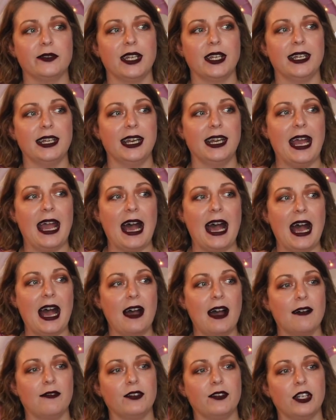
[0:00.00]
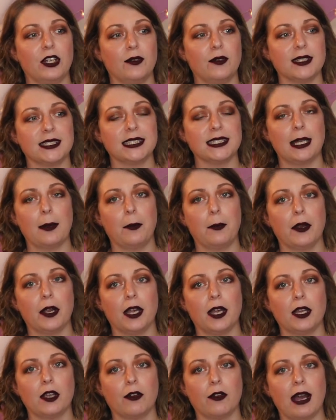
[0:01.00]
they didn't have, you know, a
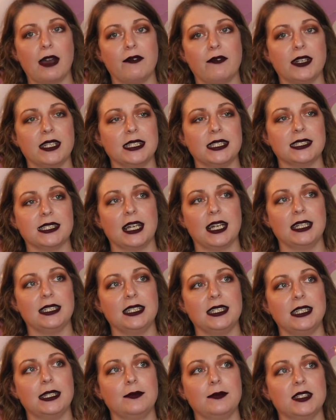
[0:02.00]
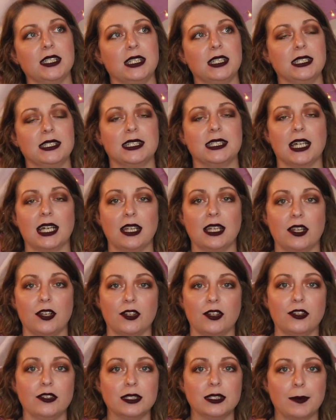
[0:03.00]
separate graphic design team to design their
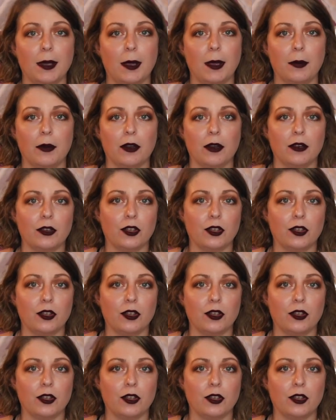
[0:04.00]
newspaper.